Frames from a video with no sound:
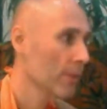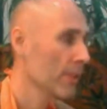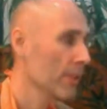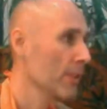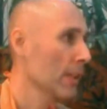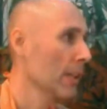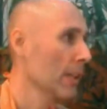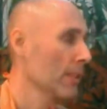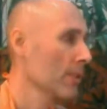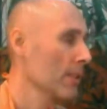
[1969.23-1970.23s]
take to
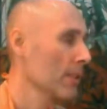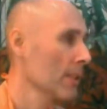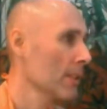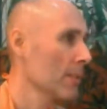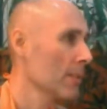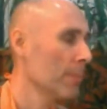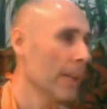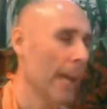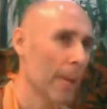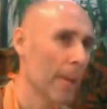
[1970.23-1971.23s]
Krishna,
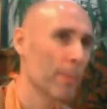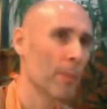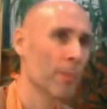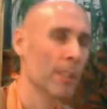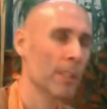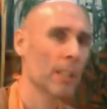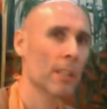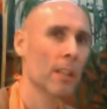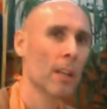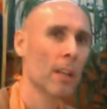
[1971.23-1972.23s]
be happy
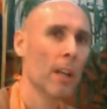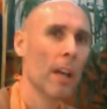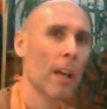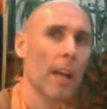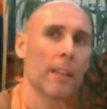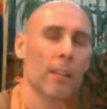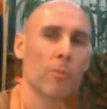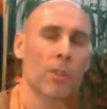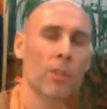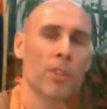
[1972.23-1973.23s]
with it,
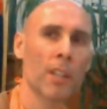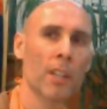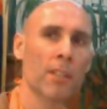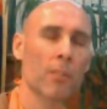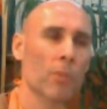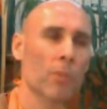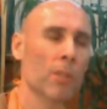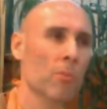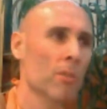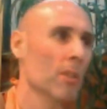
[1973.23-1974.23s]
and that we share it
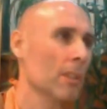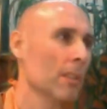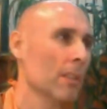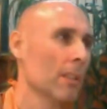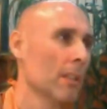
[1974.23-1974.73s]
with the world.